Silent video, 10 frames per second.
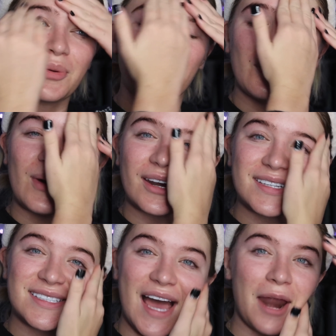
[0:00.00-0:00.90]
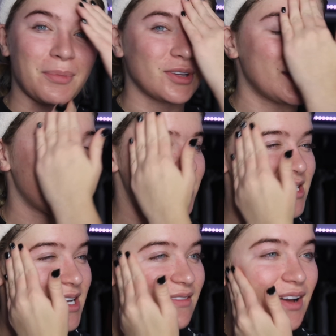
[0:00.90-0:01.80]
What a sad birthday
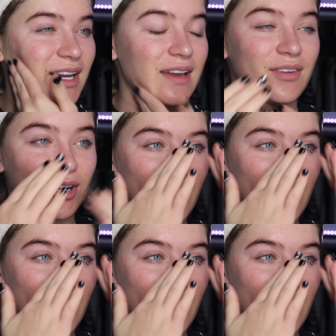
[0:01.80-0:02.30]
present if I gave her